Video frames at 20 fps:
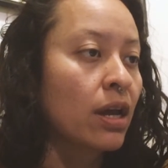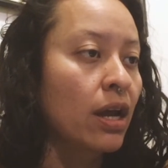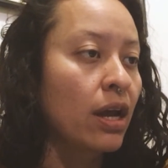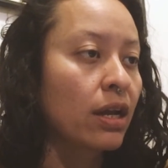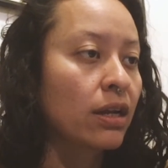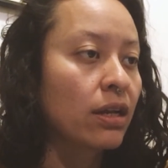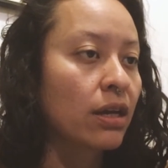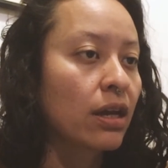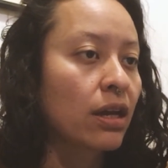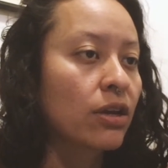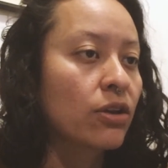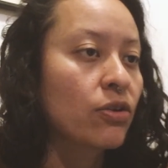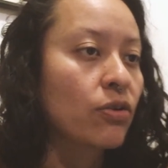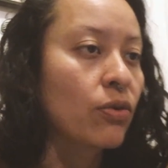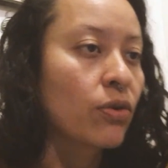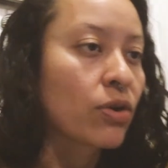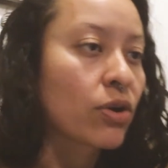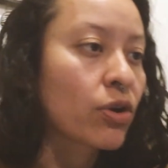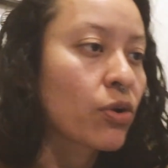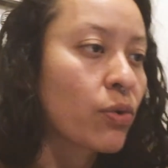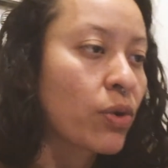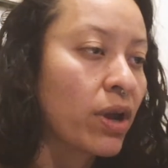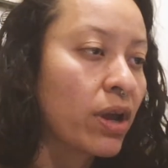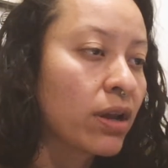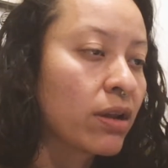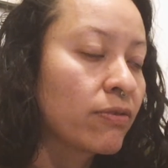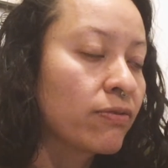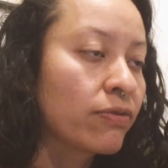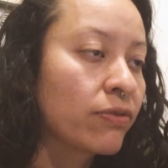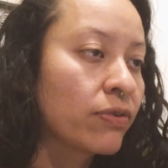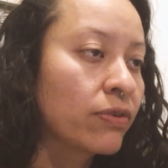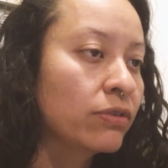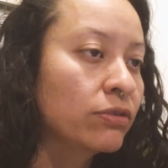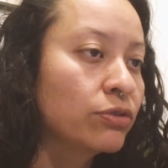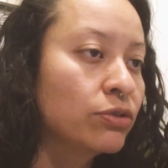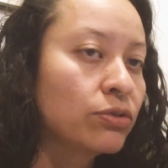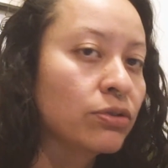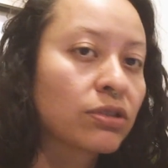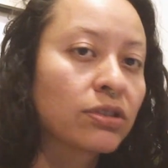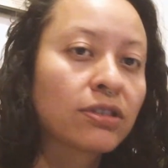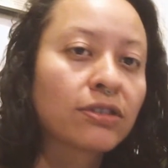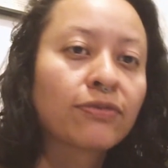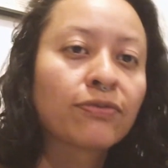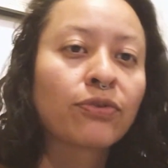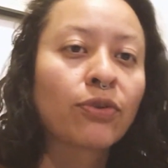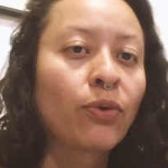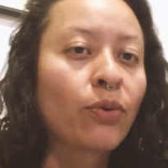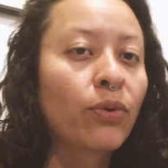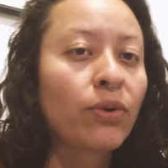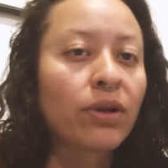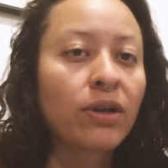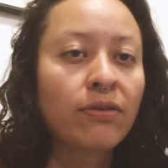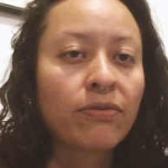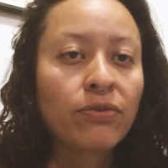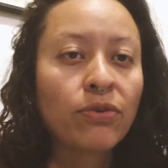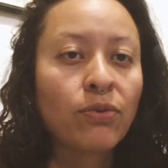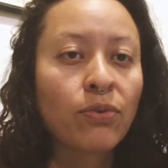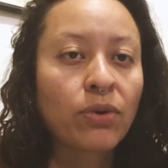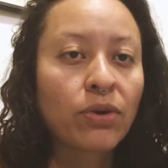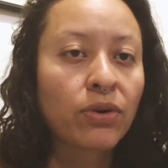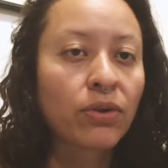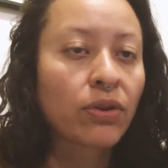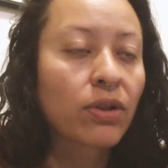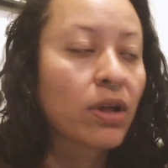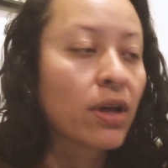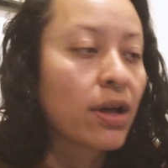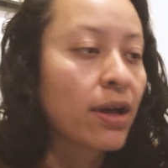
and get your creative juices flowing, if you will.